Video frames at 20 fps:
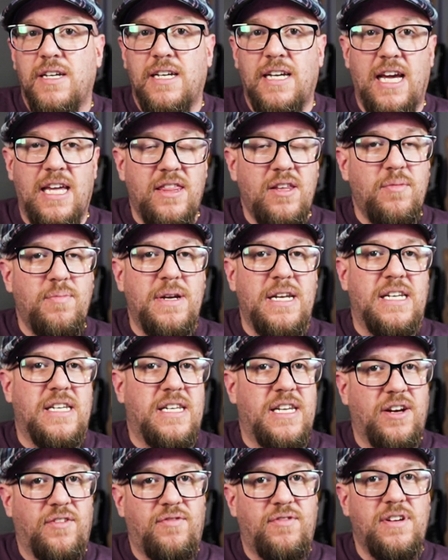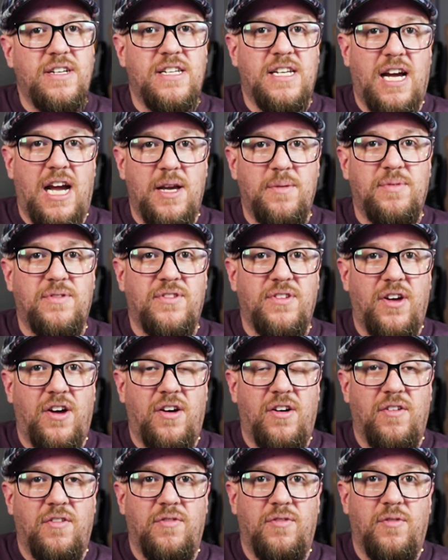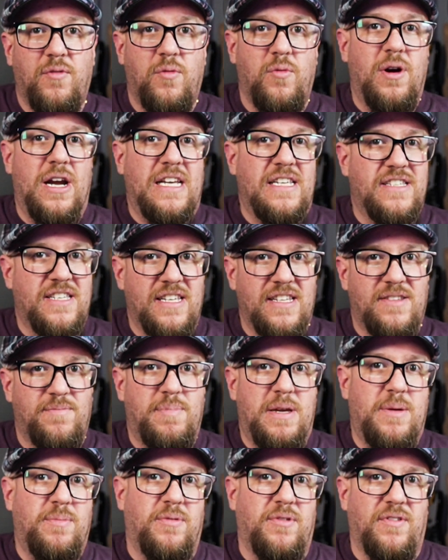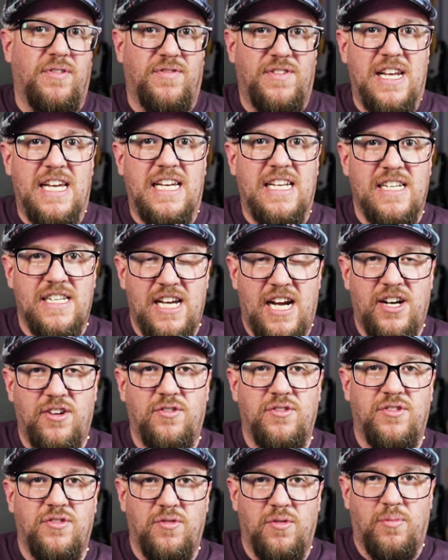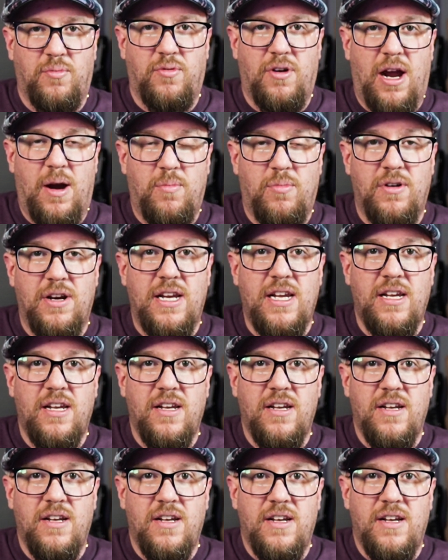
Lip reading: can there be different types of ways that people have taken title to a property